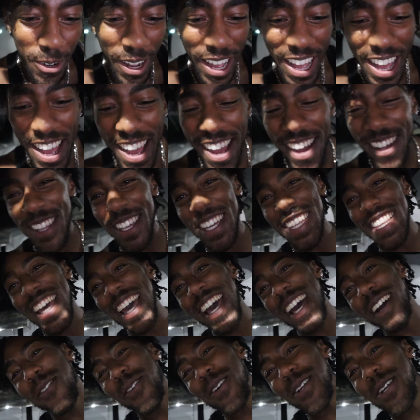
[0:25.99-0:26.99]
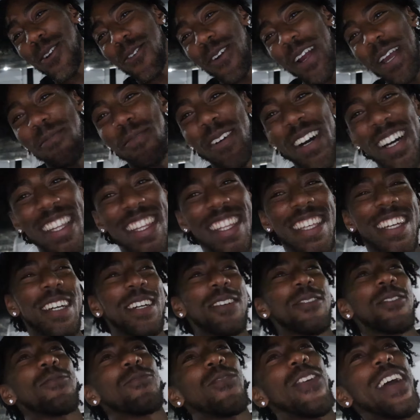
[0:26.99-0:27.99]
Wow, look at that. What a great month.
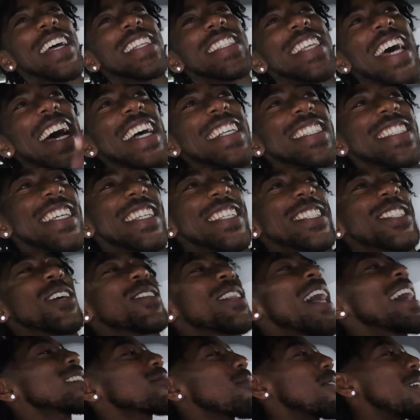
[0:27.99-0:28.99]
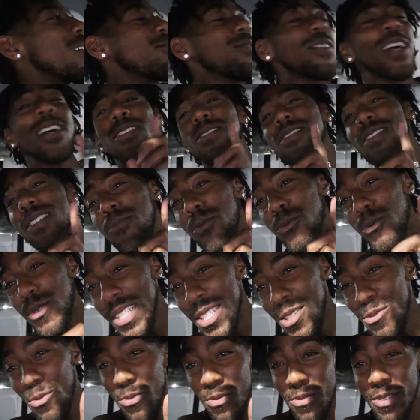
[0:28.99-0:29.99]
Fantastic. So that's number one
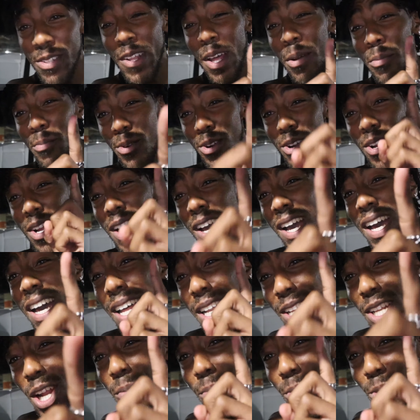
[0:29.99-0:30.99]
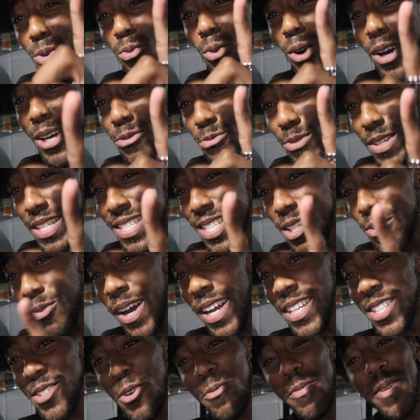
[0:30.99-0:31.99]
reason why
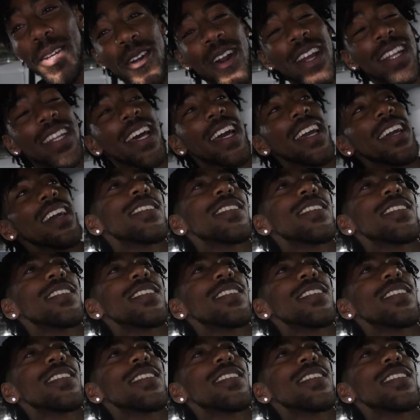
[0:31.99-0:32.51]
it's going to be a great day.